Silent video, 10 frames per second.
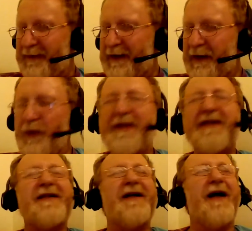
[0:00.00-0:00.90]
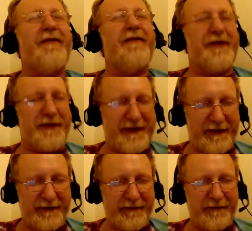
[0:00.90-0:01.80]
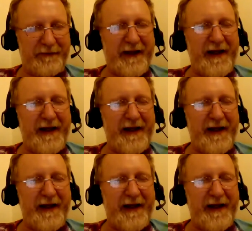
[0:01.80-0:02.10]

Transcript: You discover yourself.